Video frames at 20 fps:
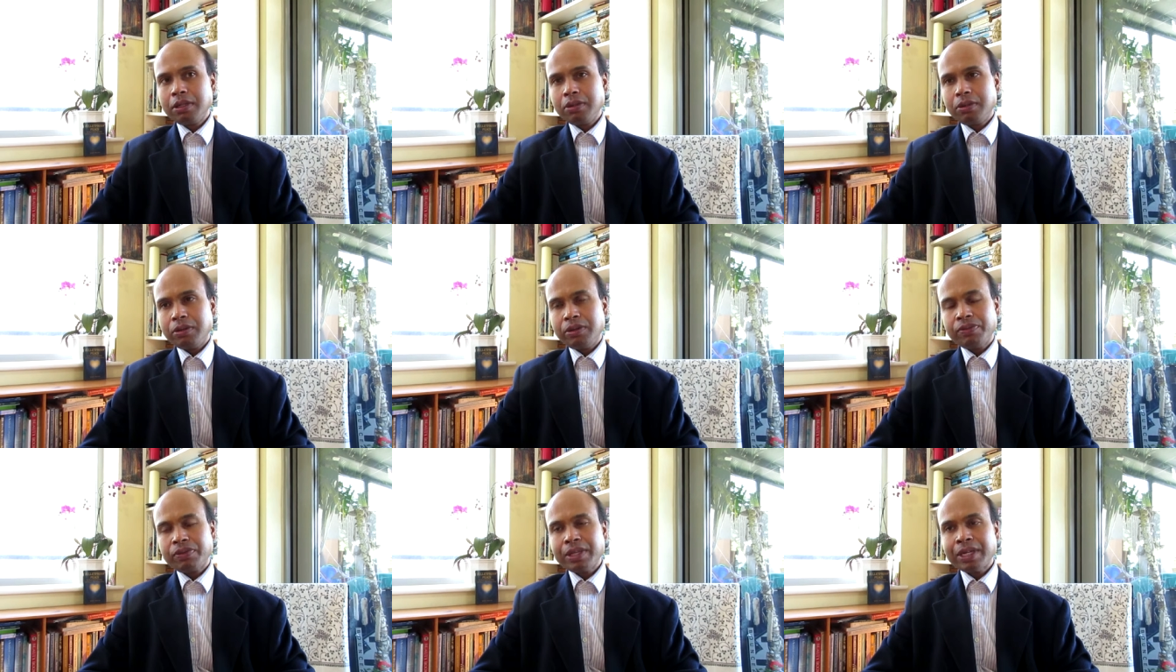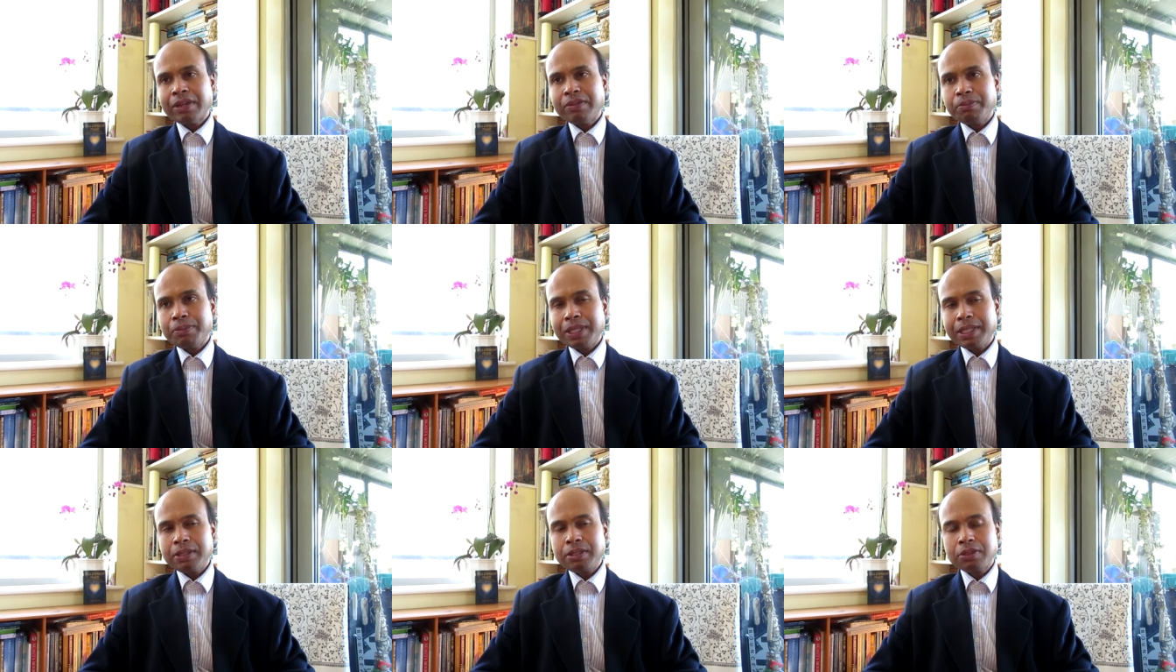or if they
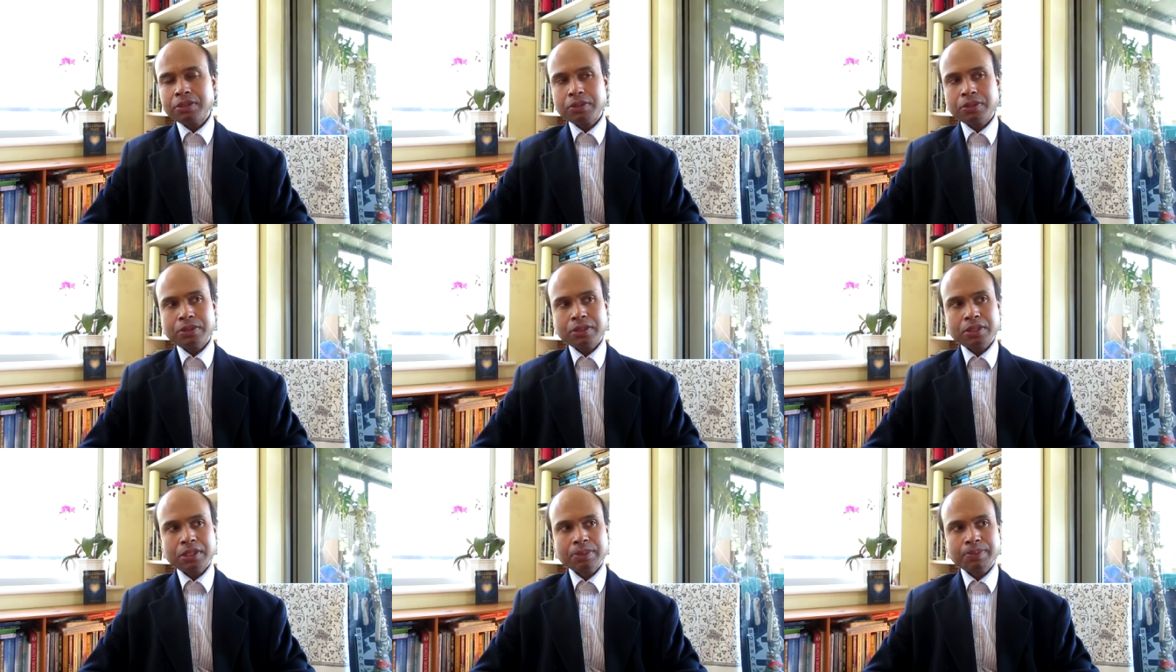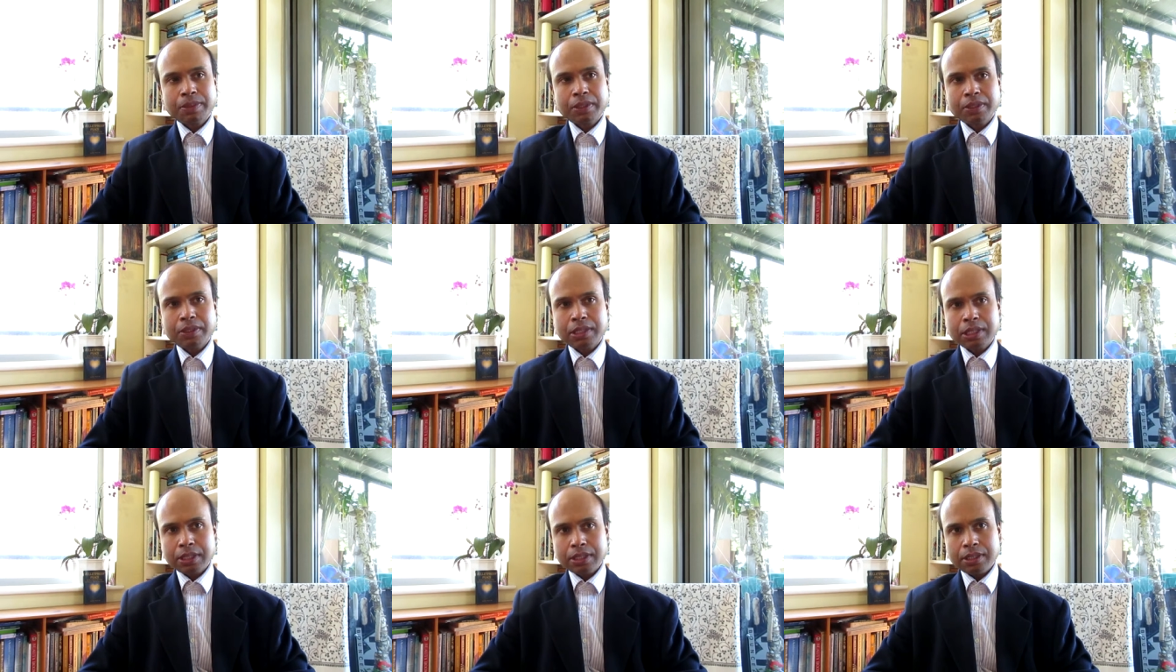have mentors or
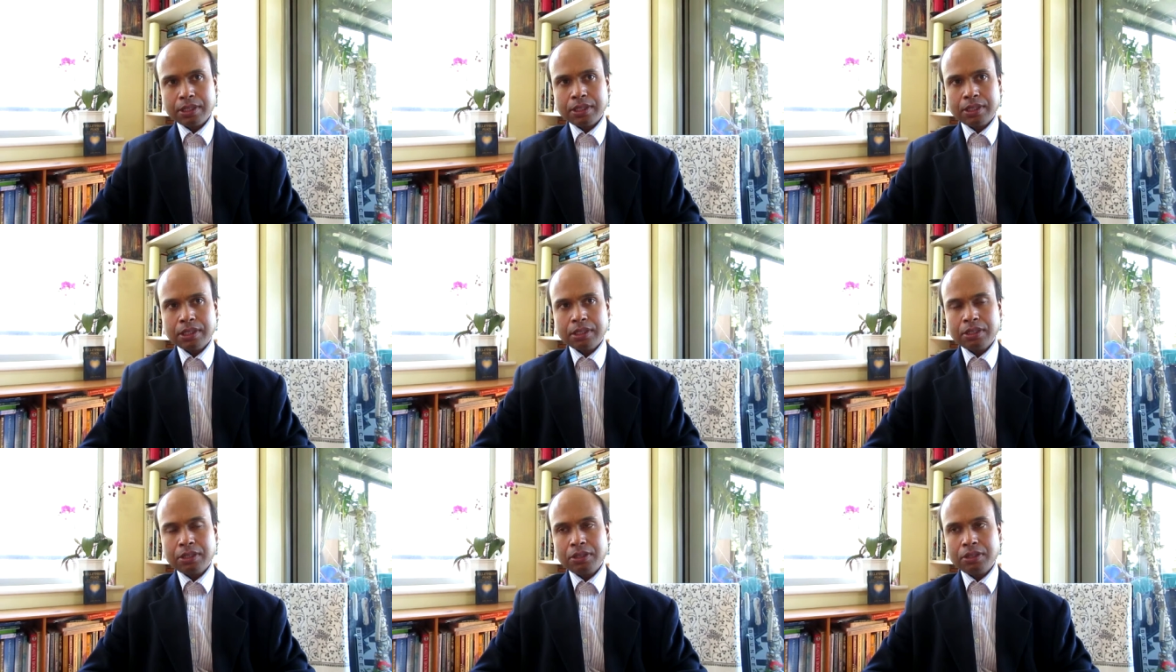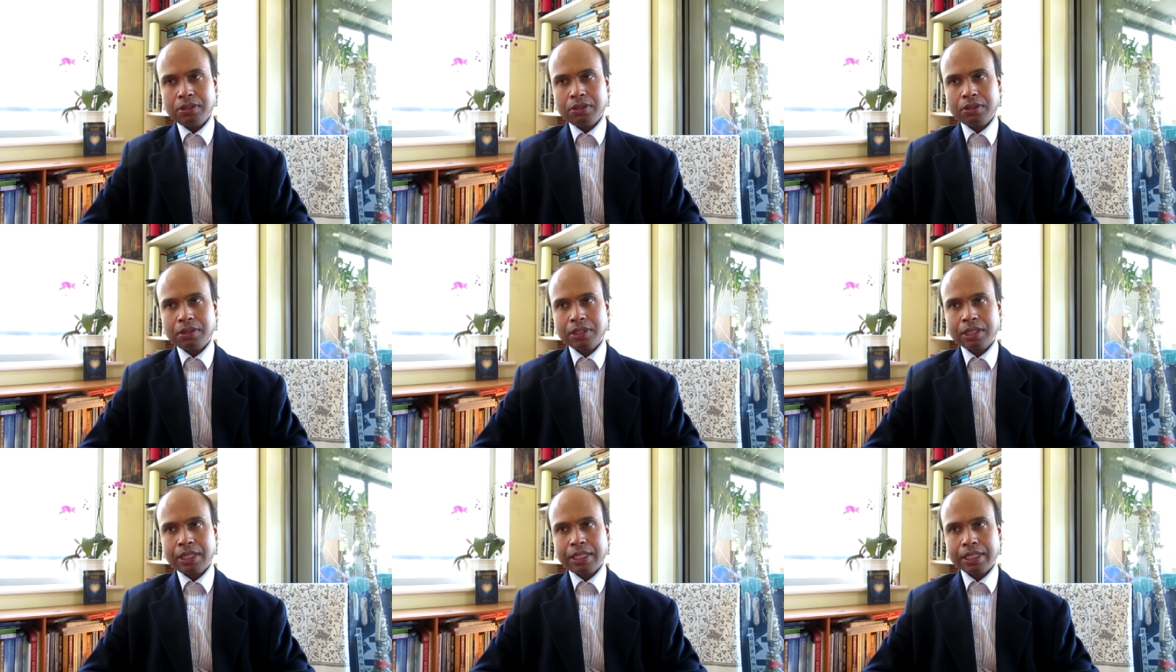sponsors
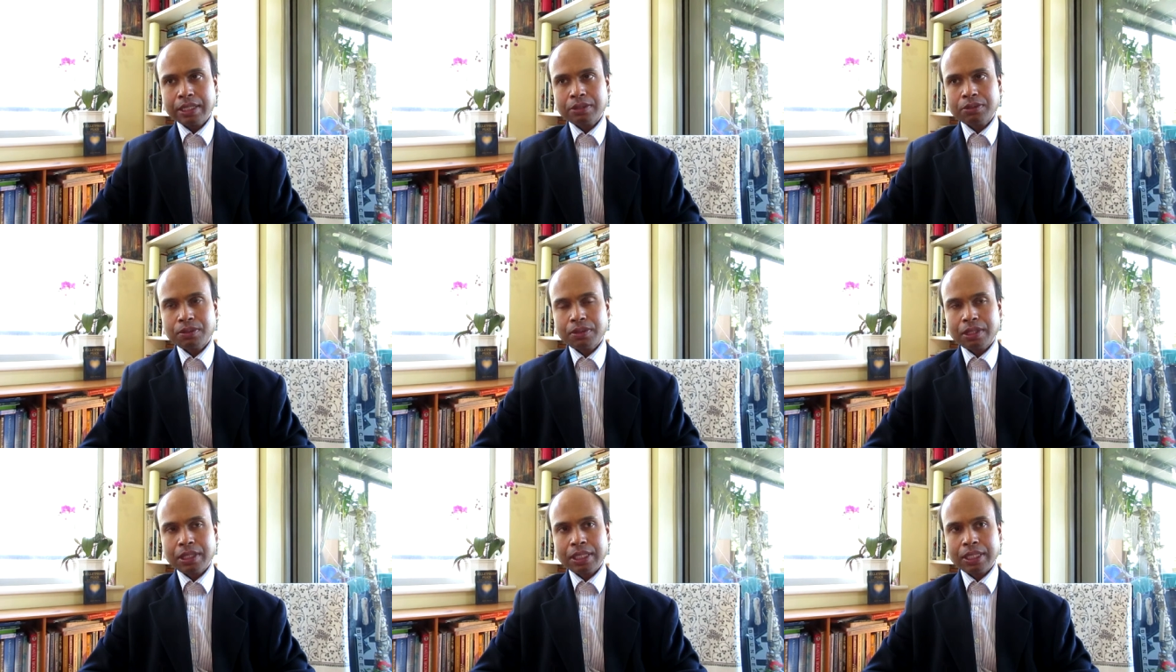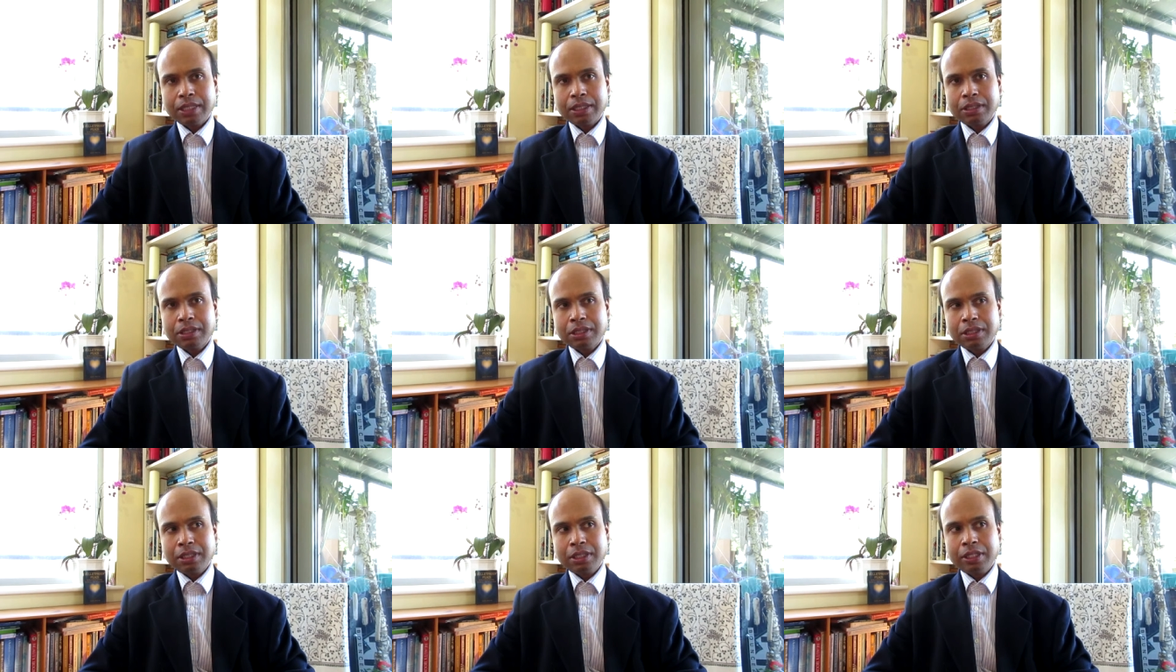to connect with
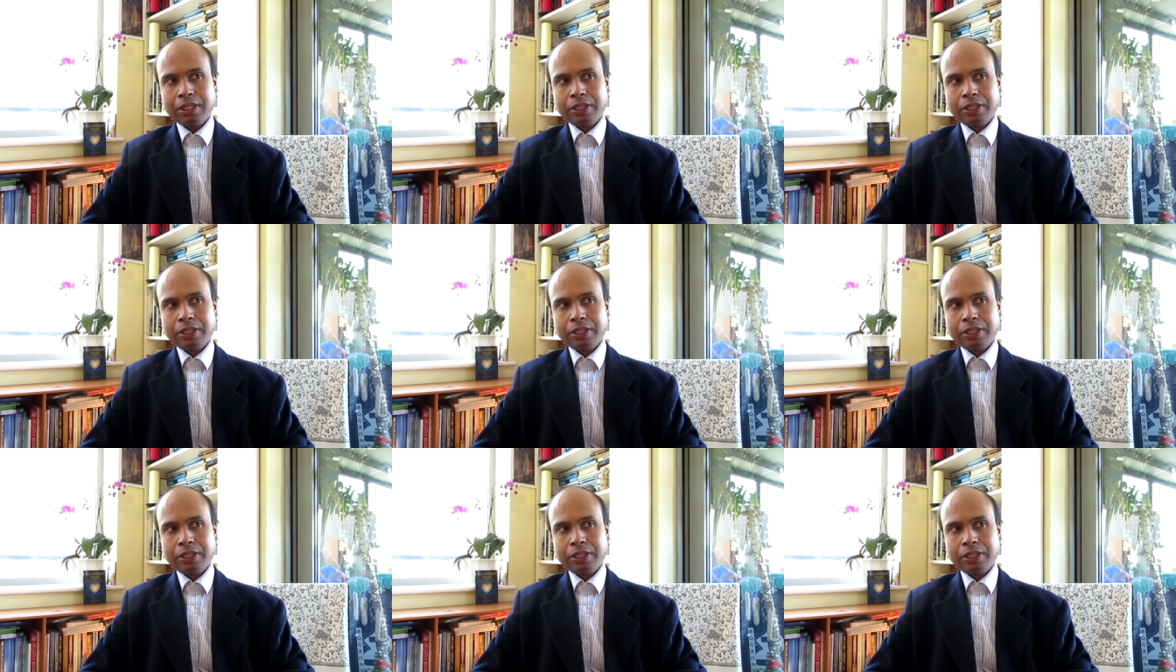that.